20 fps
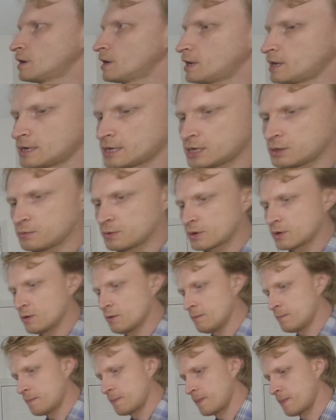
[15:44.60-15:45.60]
And here we
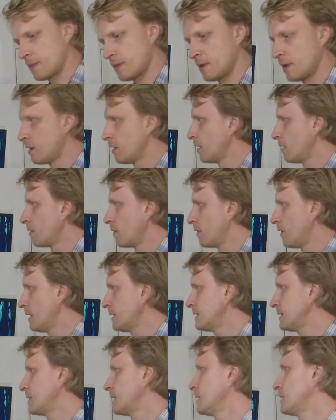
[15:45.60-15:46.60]
go.
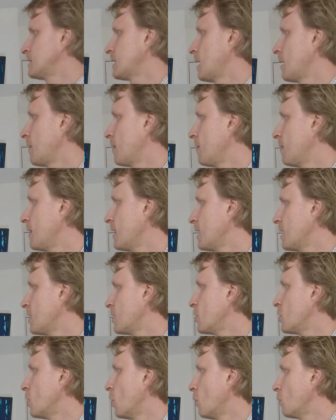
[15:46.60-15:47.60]
This is the
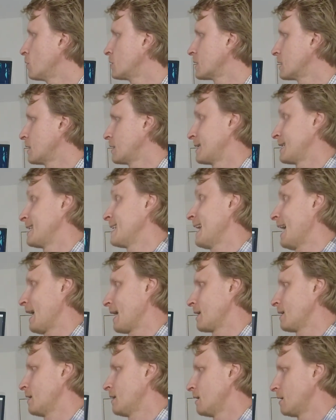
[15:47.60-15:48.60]
Note
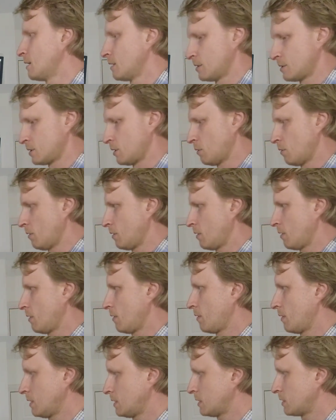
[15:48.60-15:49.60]
9. So
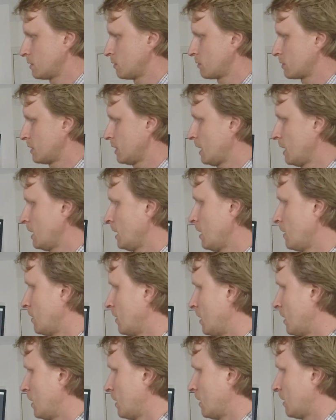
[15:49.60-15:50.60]
this is Note 9 and
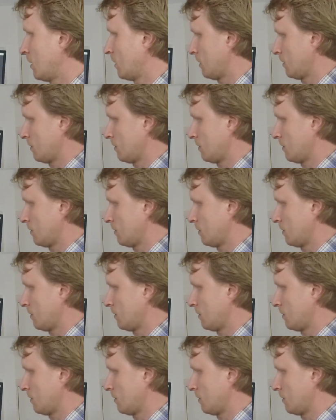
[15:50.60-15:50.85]
the